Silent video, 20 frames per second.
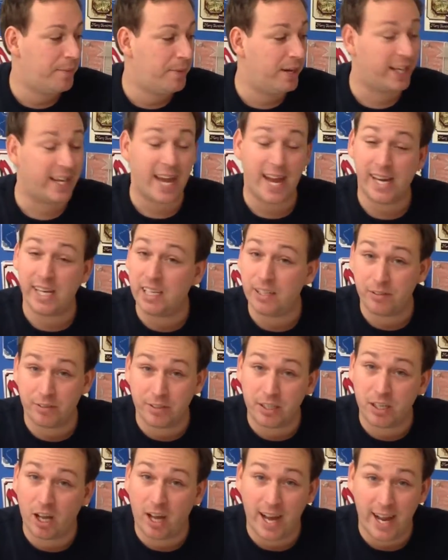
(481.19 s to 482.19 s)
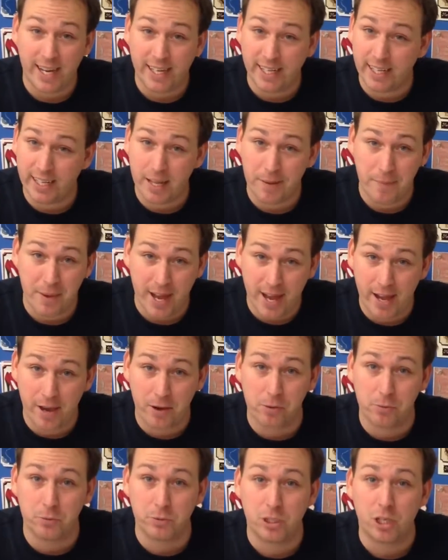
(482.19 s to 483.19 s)
Again, if you'd like any of them
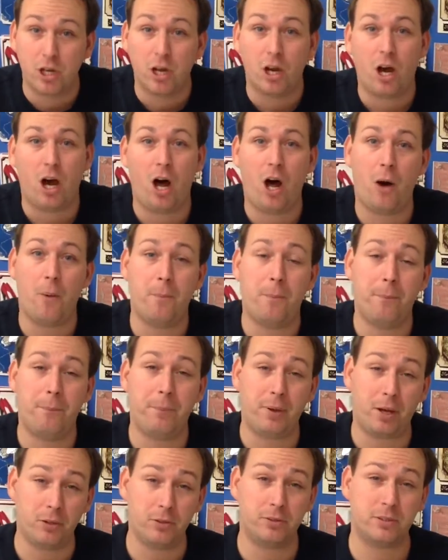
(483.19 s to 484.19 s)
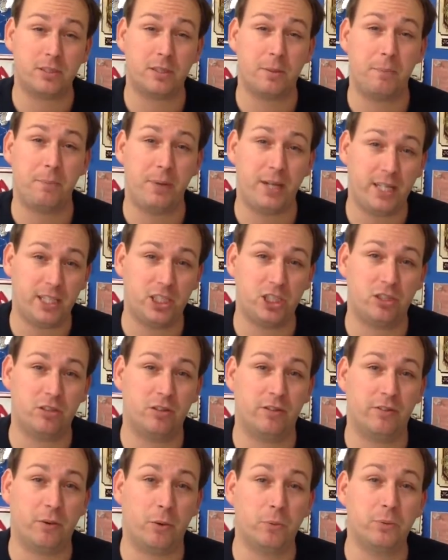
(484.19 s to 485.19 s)
held, I'll post a picture
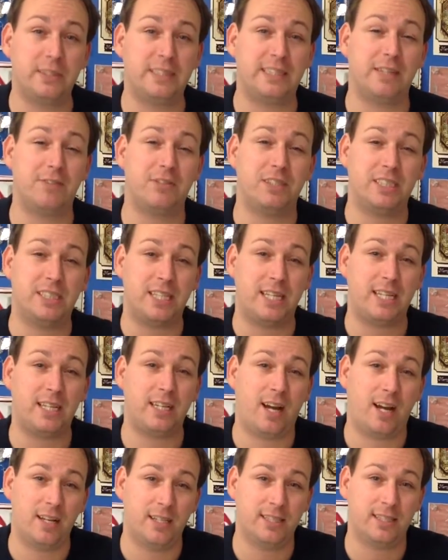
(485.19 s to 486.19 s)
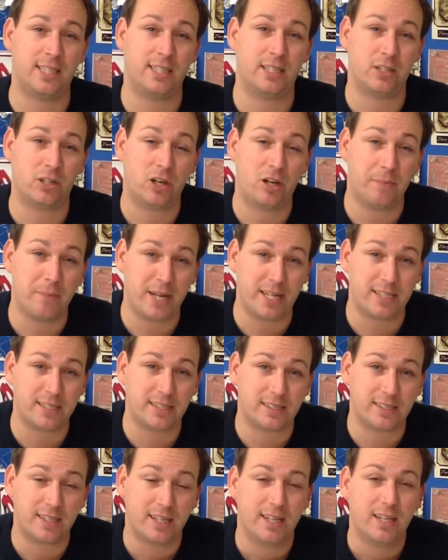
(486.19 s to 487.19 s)
of all 17 colours in the
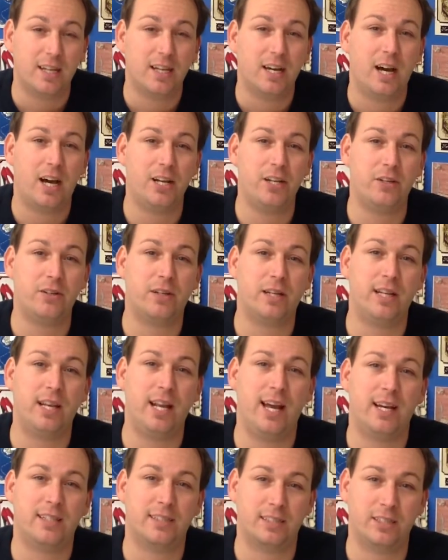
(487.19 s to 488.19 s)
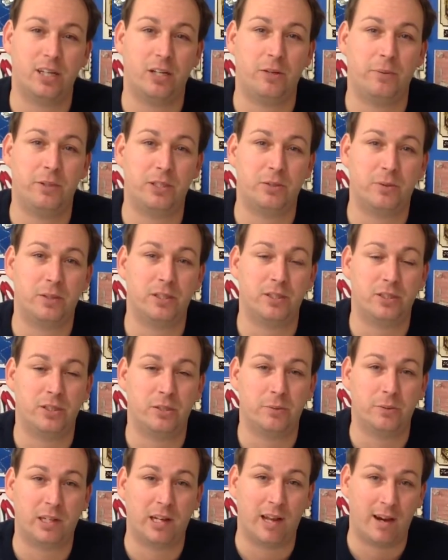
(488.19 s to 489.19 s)
comments, and you can let us know which ones
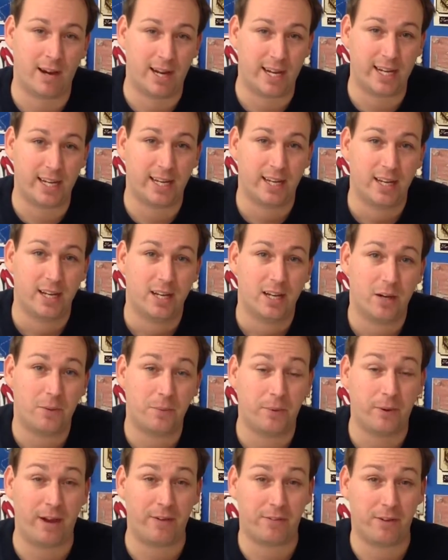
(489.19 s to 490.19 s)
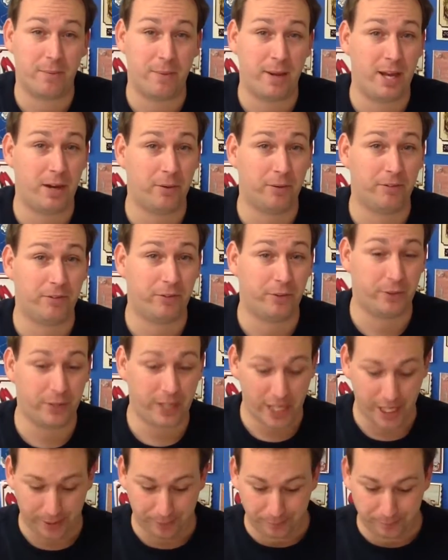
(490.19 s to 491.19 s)
you would like, and we'll have them held for
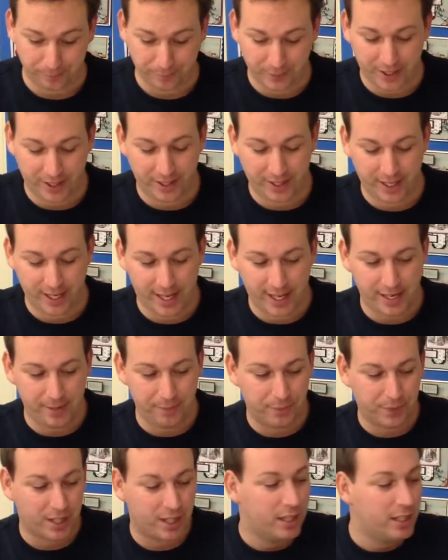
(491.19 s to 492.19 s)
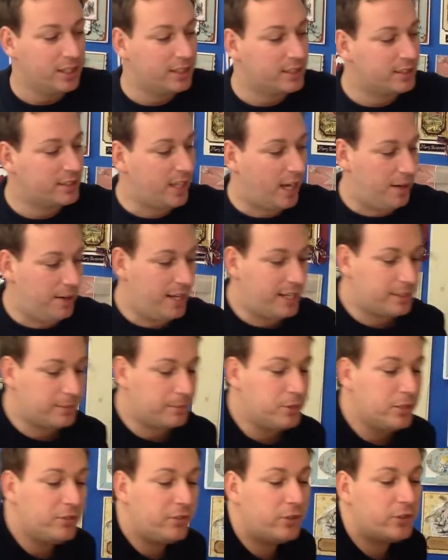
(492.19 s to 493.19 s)
you. Okay. So let's
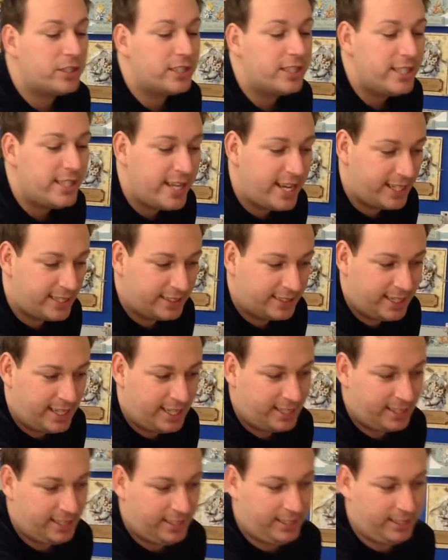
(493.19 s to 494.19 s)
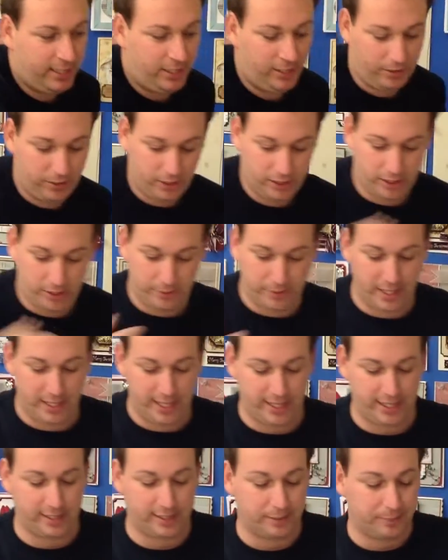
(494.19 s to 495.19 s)
move on to the next technique that you can do with
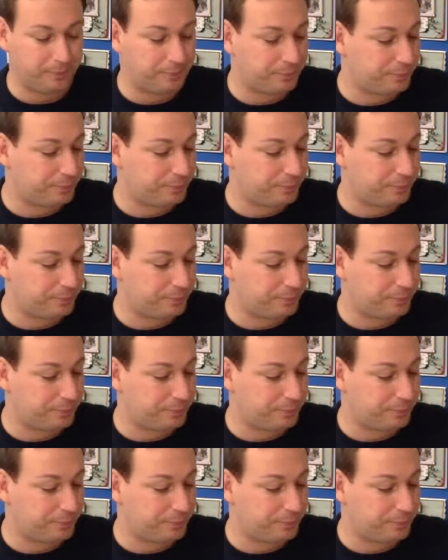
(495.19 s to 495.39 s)
these.